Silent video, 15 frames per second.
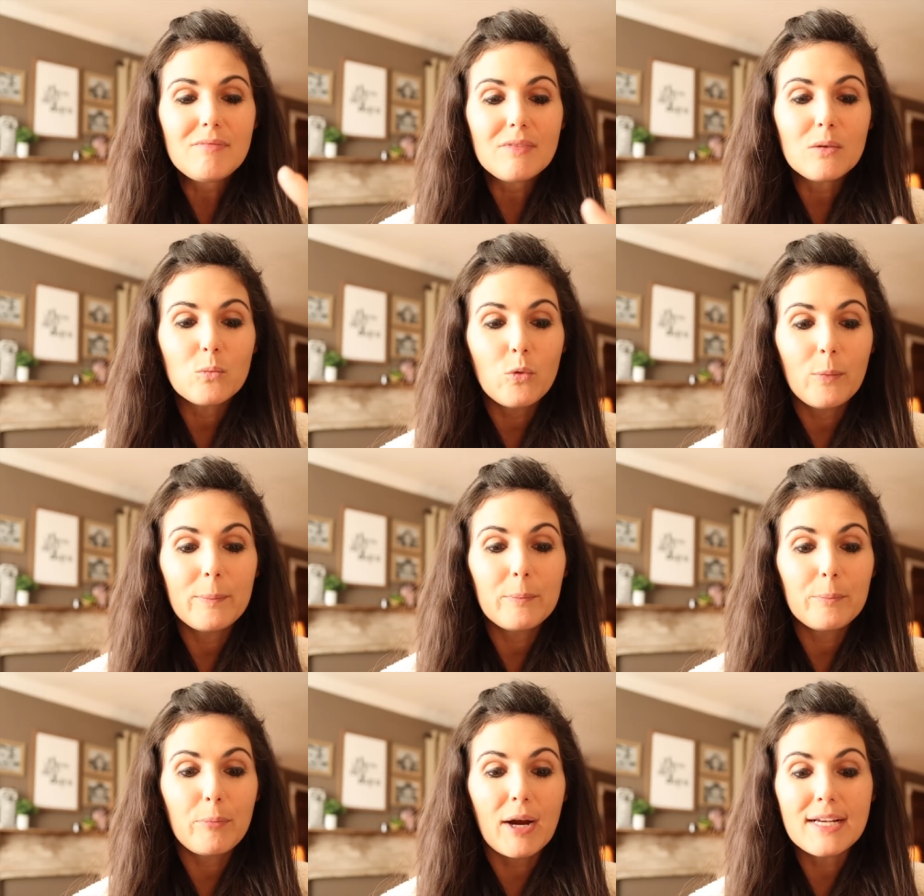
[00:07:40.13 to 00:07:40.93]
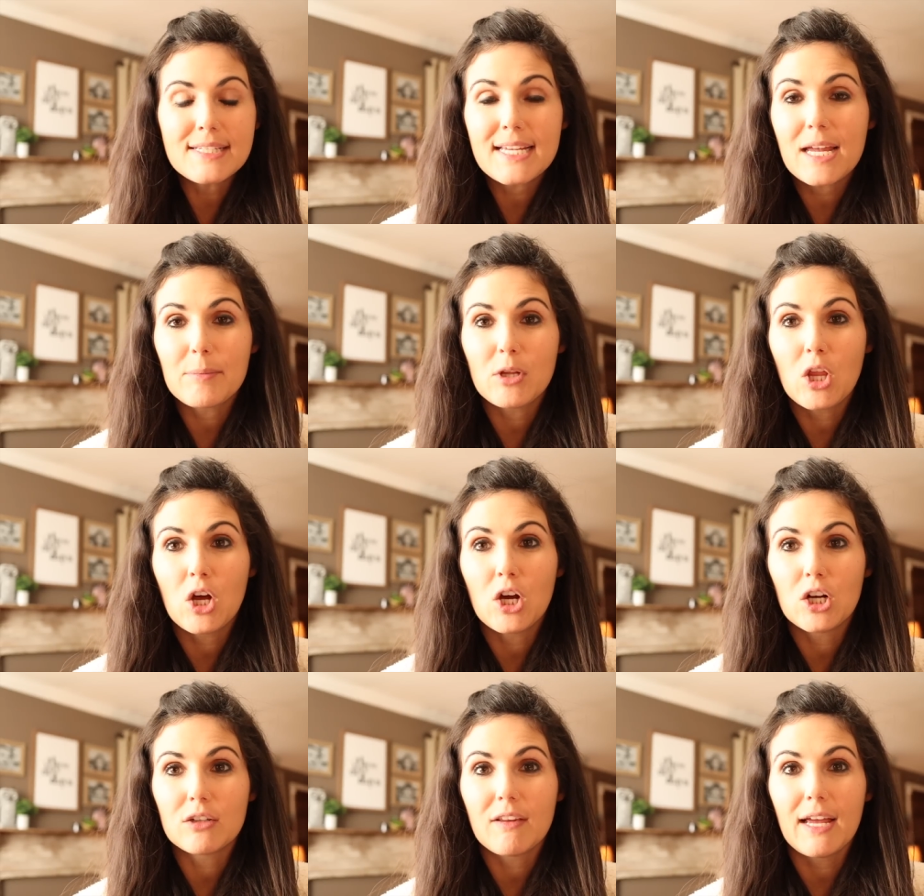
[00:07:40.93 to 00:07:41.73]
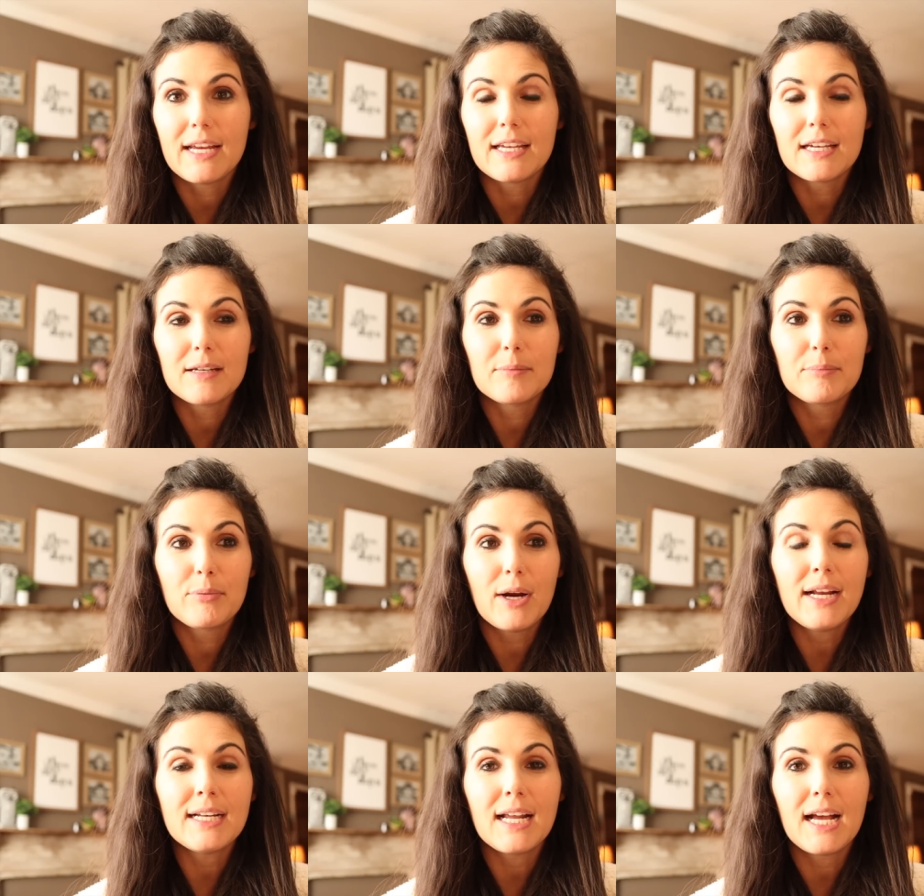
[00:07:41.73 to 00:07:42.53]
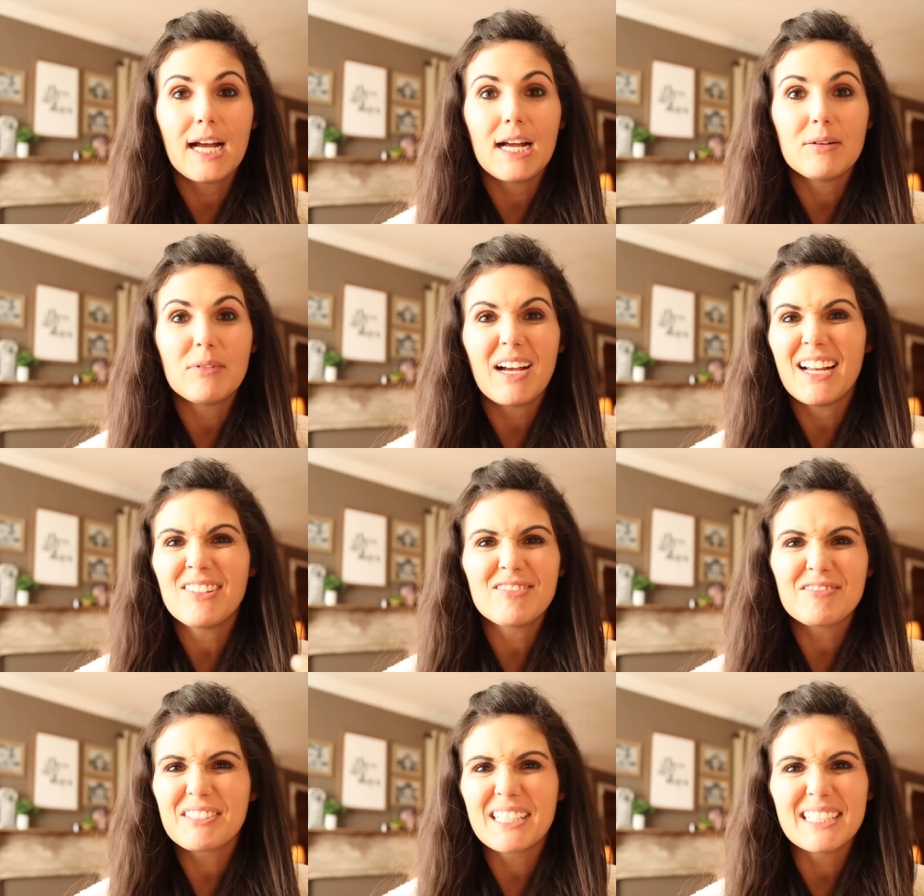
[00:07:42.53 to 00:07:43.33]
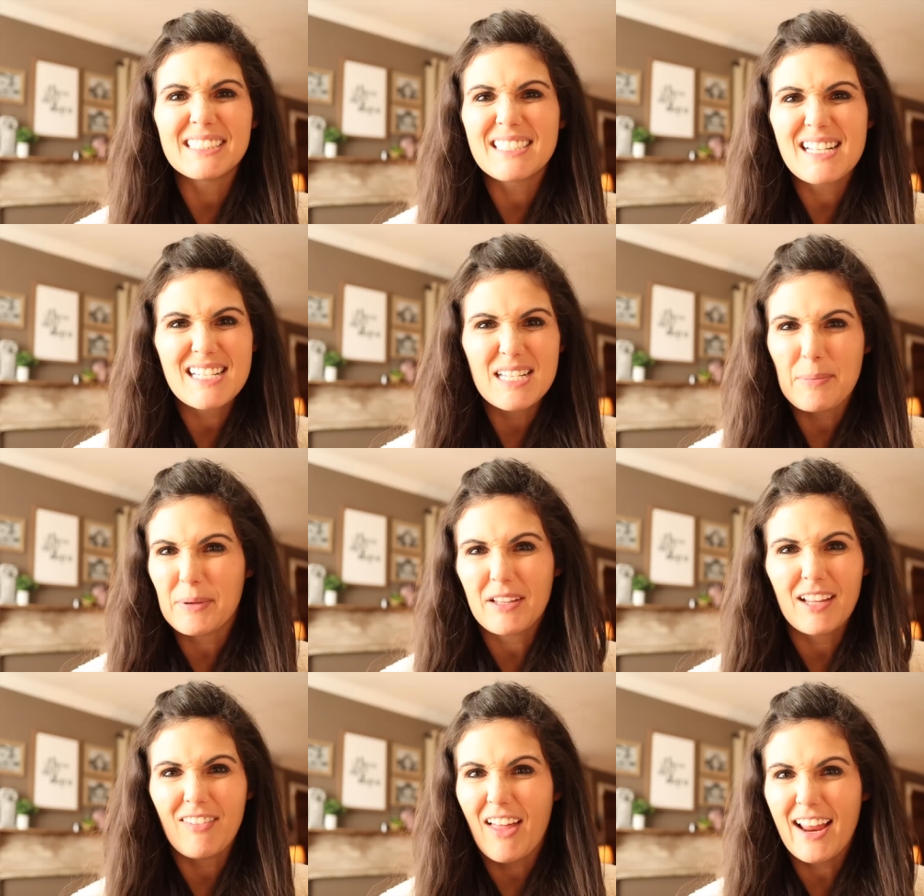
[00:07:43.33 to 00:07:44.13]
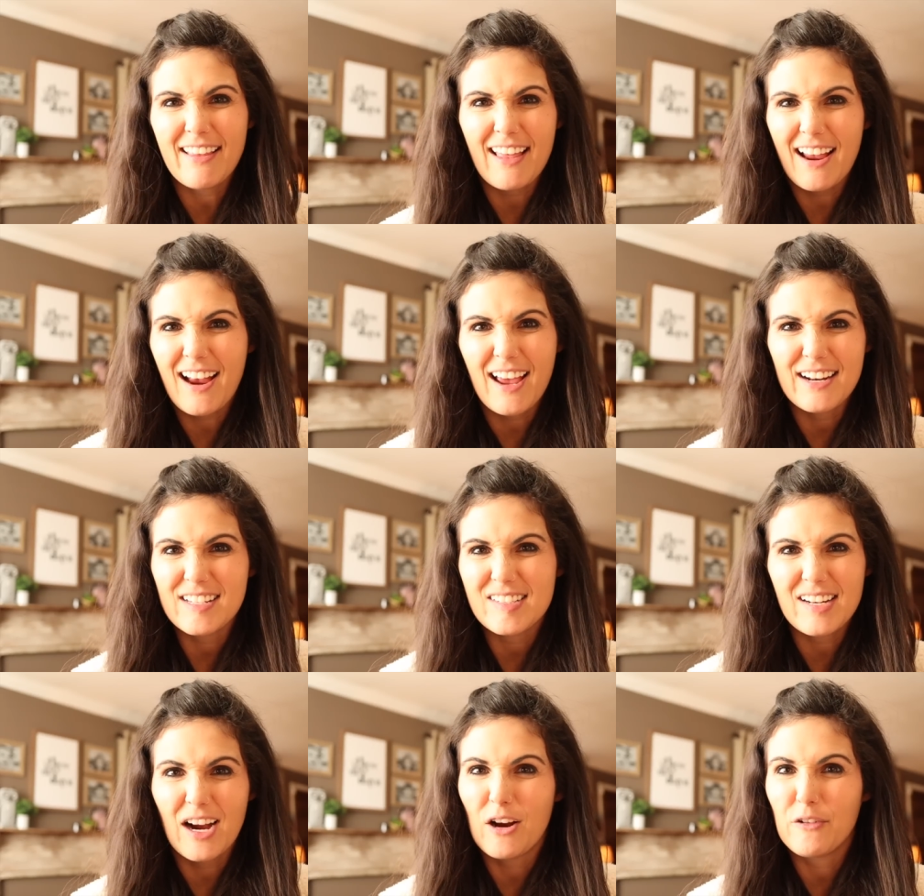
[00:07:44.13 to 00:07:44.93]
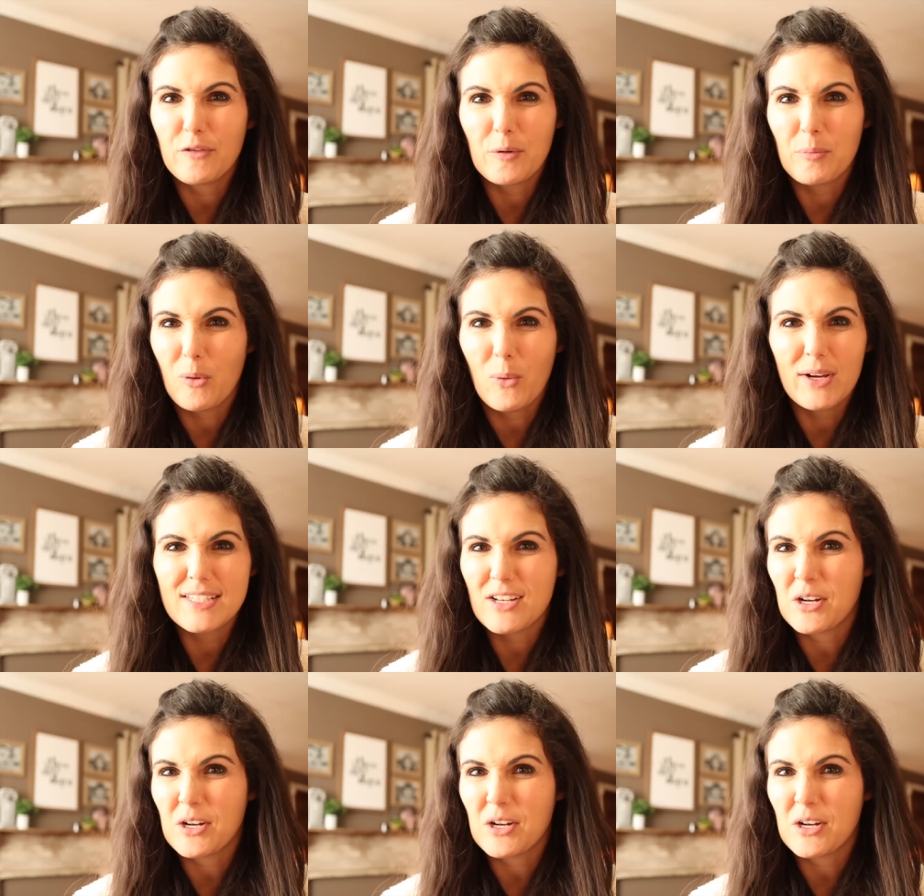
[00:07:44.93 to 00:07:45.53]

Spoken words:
when Bryson came along, like Brett and I don't really typically like that kind of style for boys.